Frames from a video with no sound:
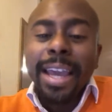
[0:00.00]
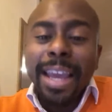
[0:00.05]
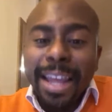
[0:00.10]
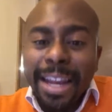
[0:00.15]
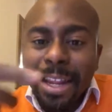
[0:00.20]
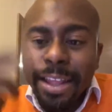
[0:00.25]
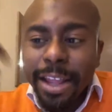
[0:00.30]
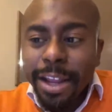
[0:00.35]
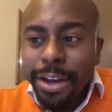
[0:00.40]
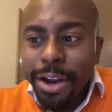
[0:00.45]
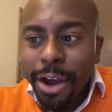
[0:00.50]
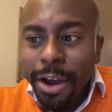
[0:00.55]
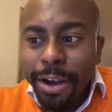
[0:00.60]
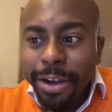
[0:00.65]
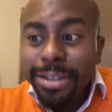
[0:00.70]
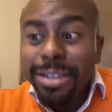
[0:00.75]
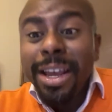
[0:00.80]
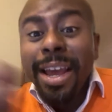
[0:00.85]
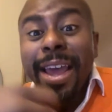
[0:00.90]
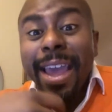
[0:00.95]
eating the
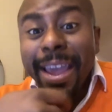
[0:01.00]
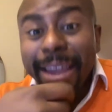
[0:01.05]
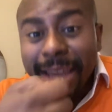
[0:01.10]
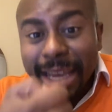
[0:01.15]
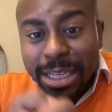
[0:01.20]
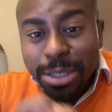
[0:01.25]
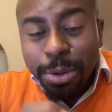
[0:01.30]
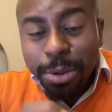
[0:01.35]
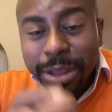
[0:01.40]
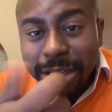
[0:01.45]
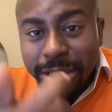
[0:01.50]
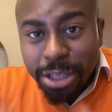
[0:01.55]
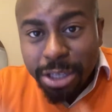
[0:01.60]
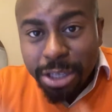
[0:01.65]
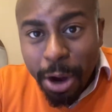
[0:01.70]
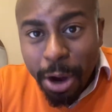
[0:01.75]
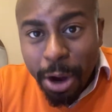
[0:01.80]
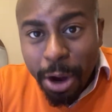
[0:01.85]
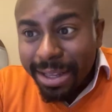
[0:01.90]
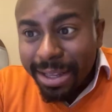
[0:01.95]
dogs. And guess what the
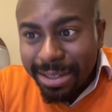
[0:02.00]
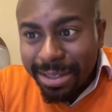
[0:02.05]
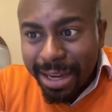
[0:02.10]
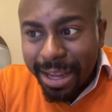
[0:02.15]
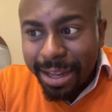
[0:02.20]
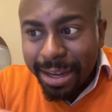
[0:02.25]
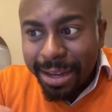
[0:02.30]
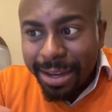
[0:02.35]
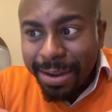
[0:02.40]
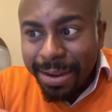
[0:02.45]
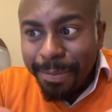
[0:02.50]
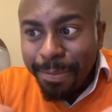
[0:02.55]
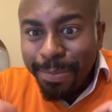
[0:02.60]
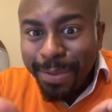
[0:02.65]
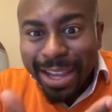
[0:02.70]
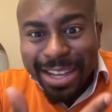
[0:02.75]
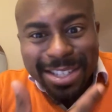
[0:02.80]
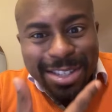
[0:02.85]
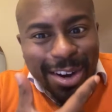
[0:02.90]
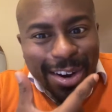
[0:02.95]
Serbians did?
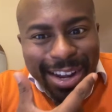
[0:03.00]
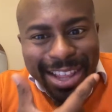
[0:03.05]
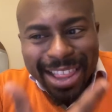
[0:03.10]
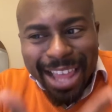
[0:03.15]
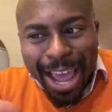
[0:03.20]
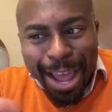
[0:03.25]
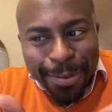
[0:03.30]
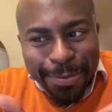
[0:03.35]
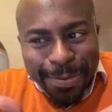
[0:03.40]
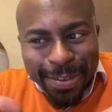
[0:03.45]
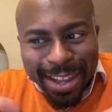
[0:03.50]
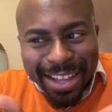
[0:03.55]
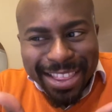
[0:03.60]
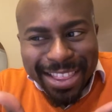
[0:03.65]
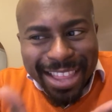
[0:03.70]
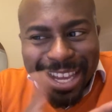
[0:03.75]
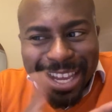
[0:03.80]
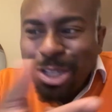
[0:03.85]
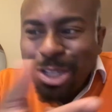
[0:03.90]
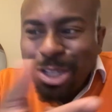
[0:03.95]
They started laughing.
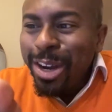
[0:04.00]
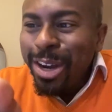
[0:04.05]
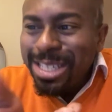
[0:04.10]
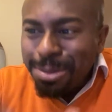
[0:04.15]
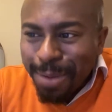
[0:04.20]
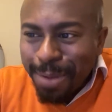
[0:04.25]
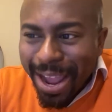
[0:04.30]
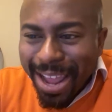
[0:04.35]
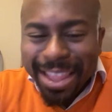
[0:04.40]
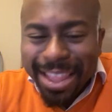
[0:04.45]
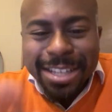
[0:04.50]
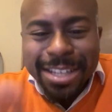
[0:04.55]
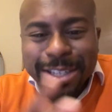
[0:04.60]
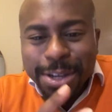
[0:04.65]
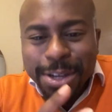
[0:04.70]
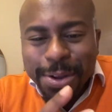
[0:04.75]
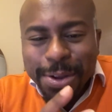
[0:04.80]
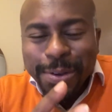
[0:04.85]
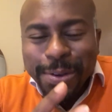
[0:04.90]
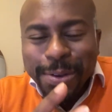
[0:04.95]
They started smiling
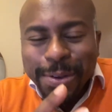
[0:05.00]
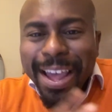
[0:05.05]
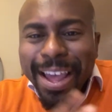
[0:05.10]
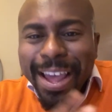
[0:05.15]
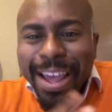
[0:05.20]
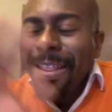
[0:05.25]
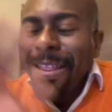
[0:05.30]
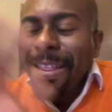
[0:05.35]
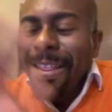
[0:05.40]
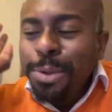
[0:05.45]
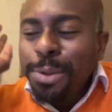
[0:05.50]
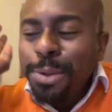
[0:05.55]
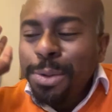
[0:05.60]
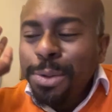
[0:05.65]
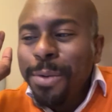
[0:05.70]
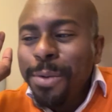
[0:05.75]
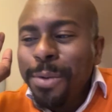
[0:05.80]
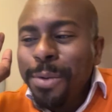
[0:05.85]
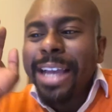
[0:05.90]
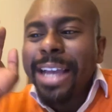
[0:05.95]
too. And that's when I
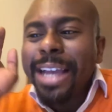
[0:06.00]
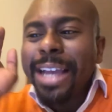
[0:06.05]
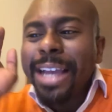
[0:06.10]
realized,